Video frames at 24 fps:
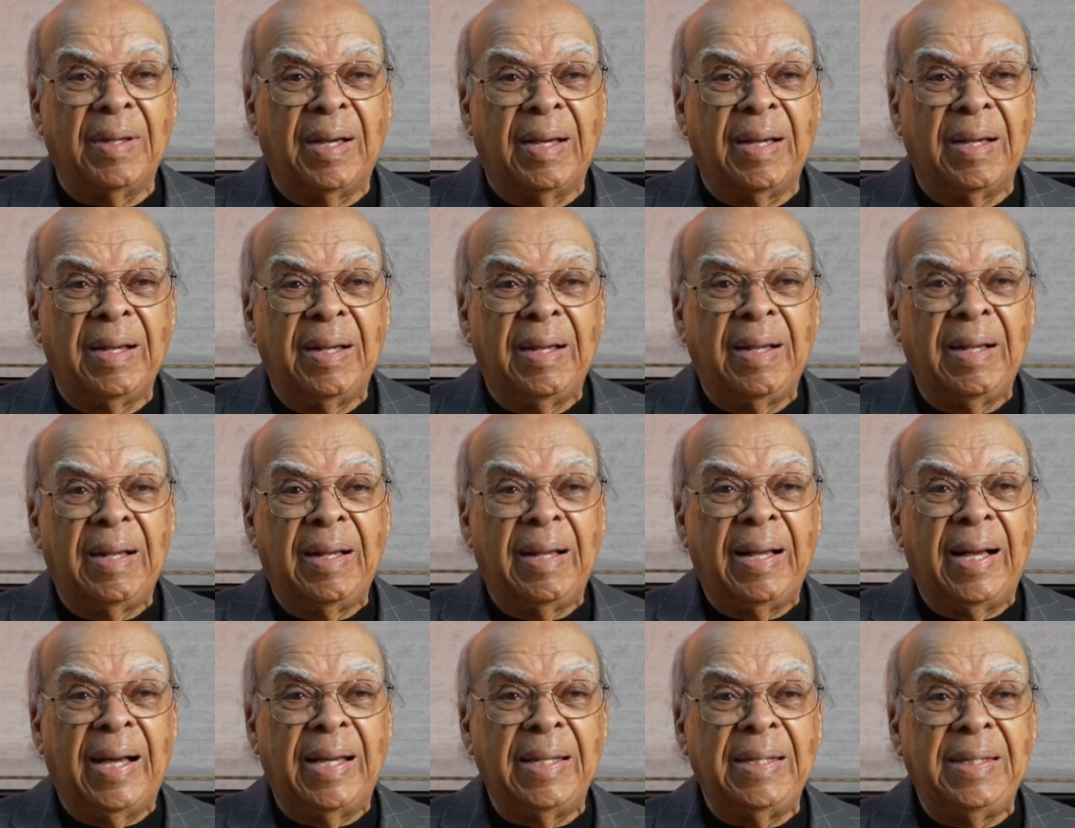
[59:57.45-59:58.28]
I,
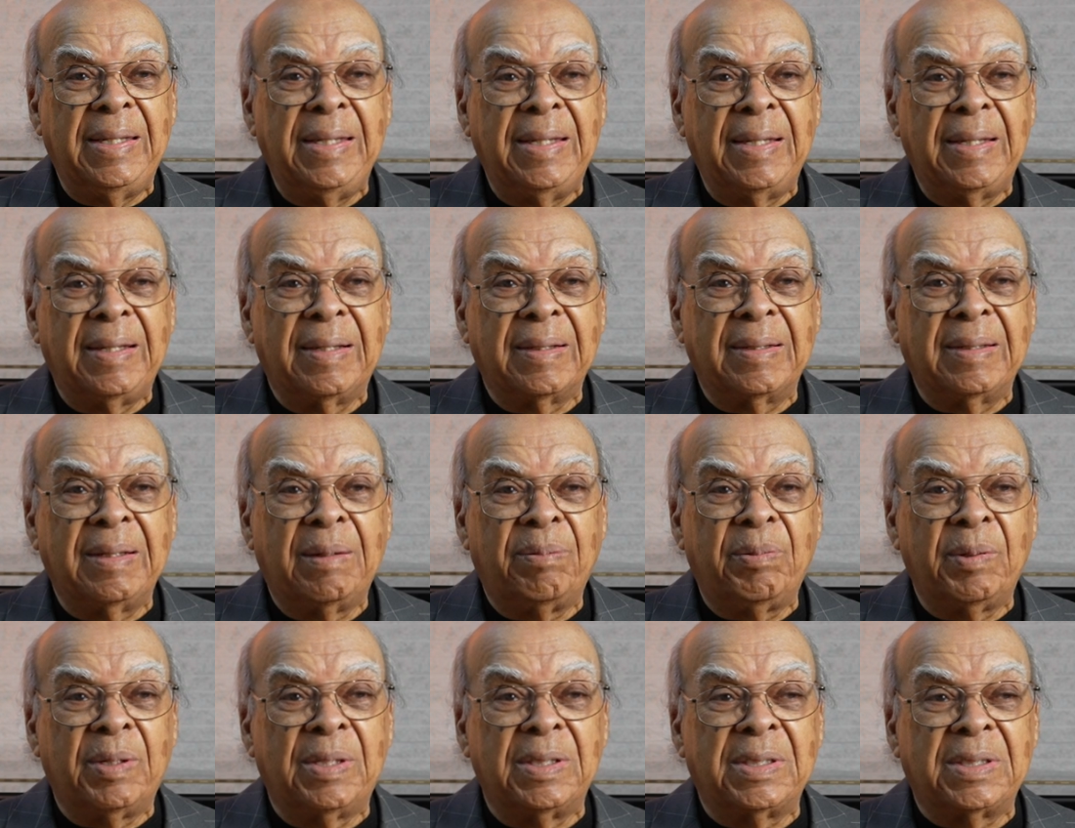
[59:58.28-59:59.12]
I did a
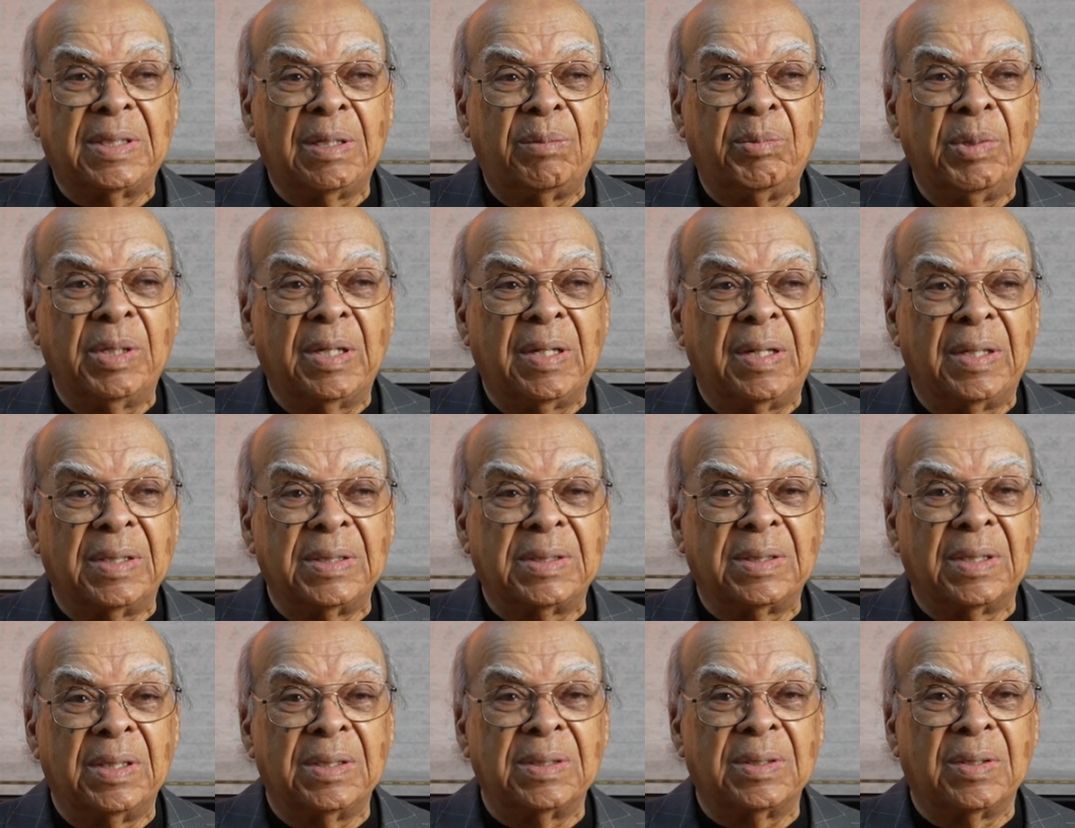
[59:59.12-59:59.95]
couple of summer
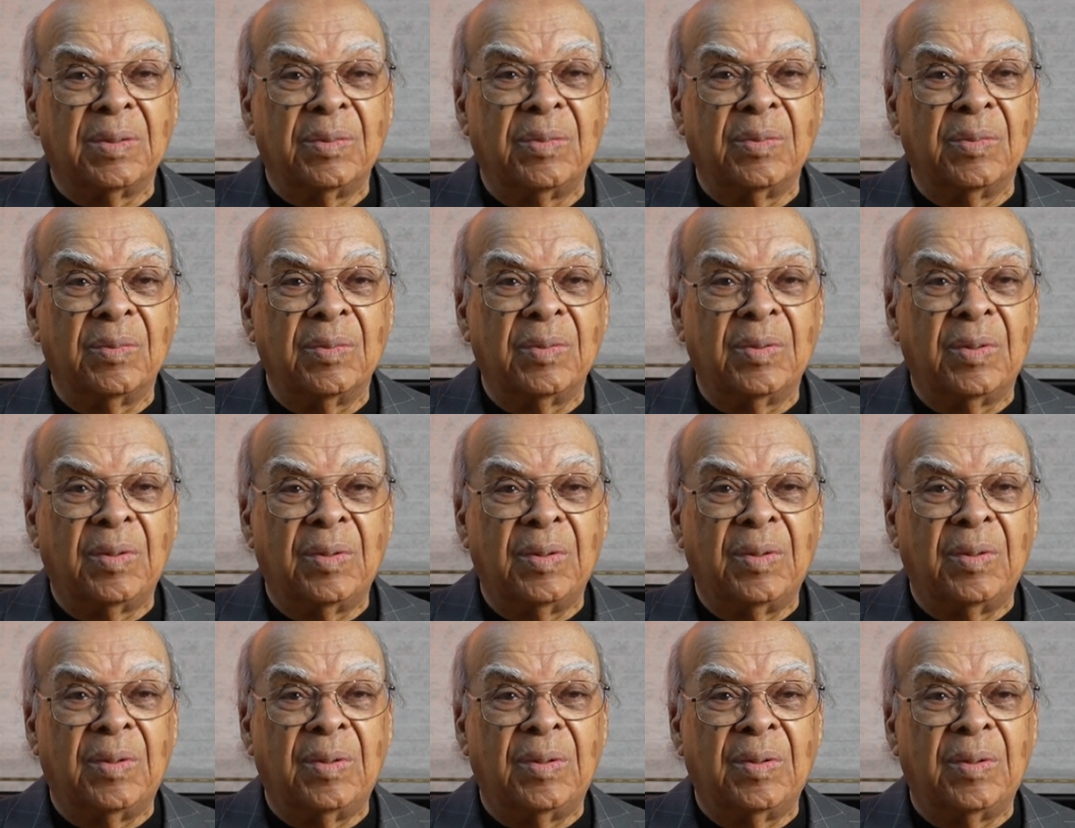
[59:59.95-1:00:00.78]
concerts on the
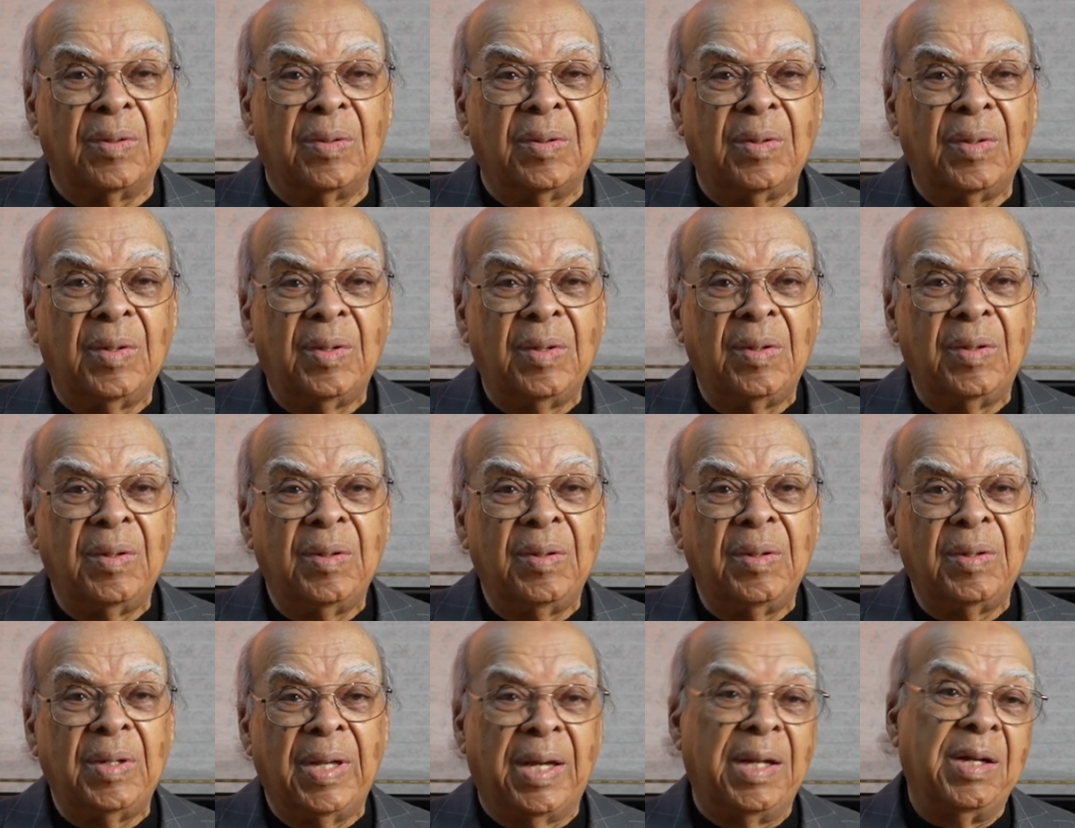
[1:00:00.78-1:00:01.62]
uh, uh,
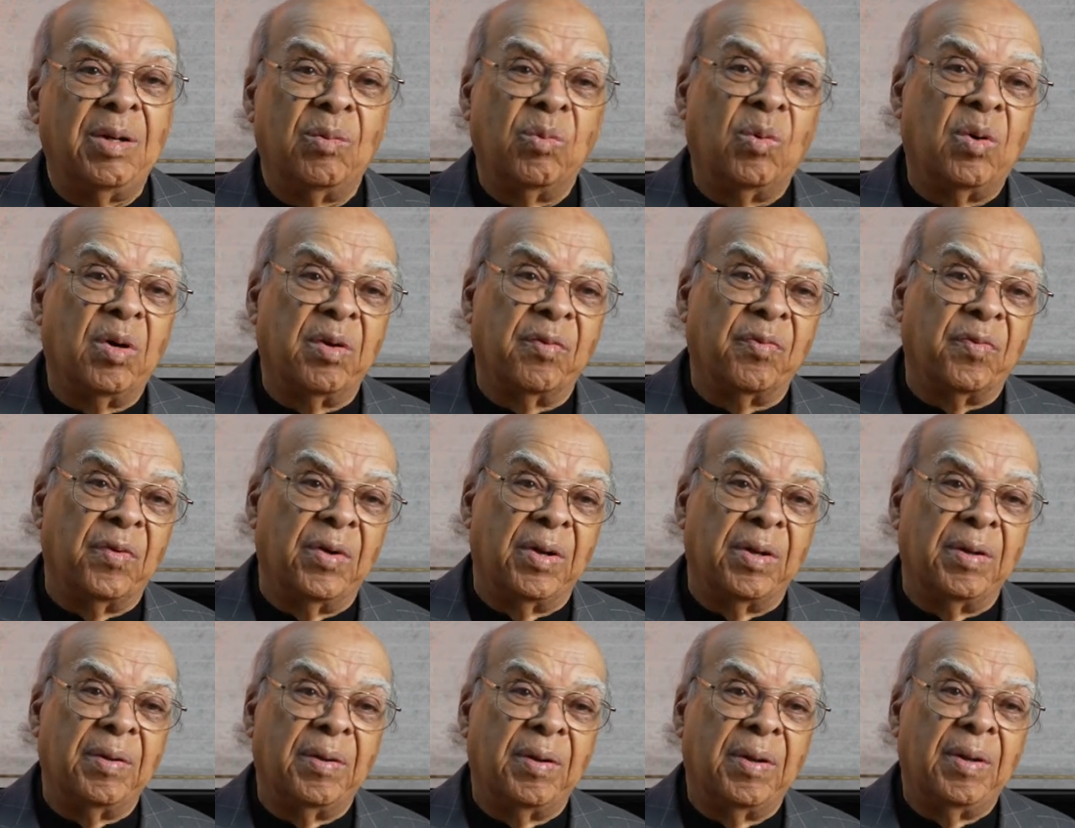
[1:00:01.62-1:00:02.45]
down at the
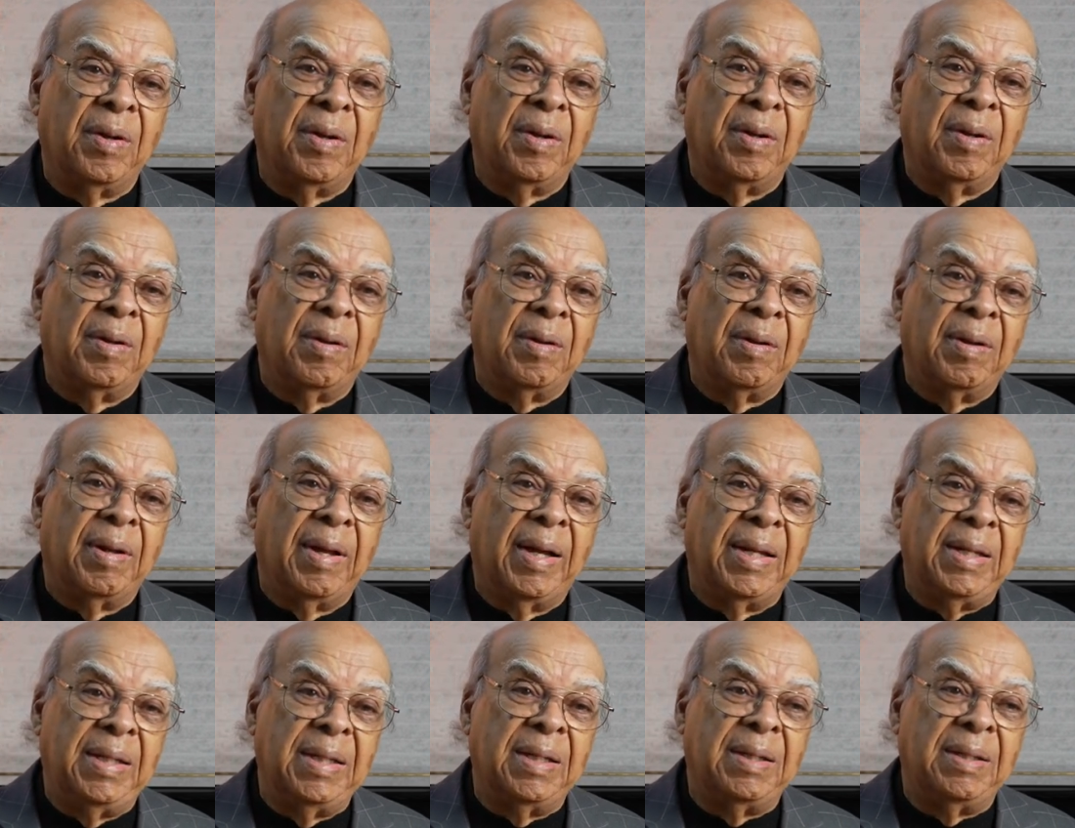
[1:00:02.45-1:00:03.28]
waterfront. Yeah,
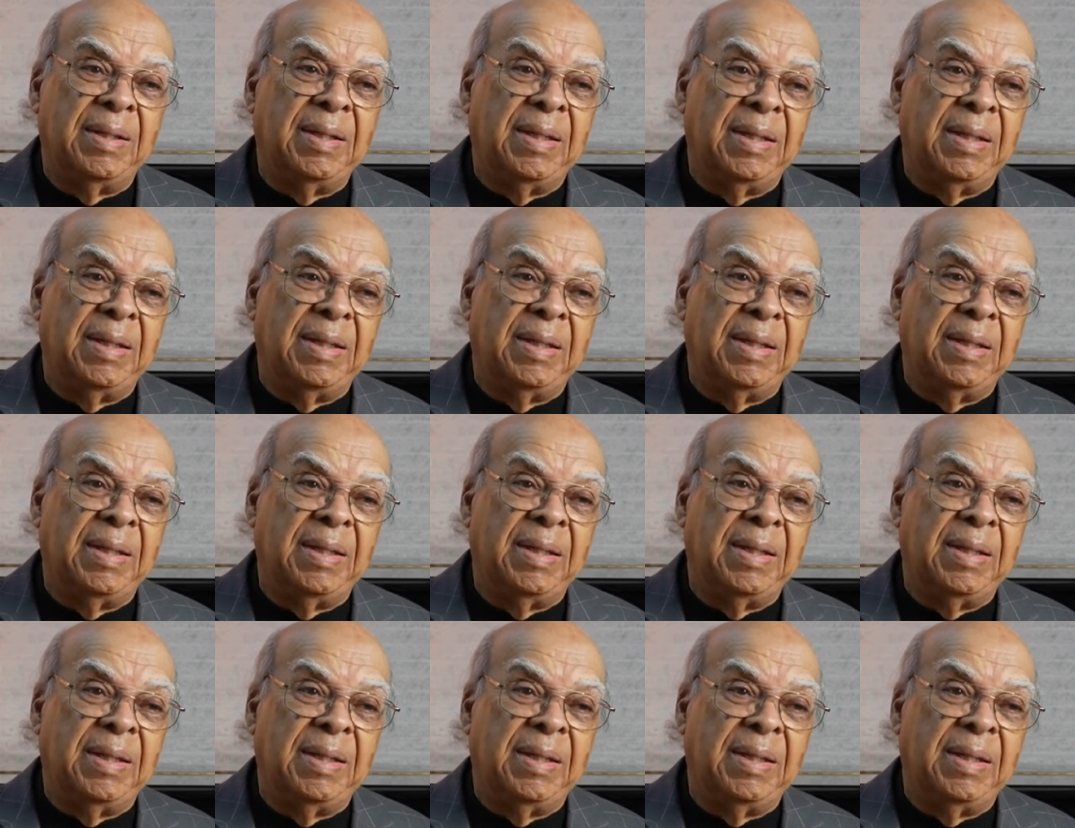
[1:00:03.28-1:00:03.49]
I did.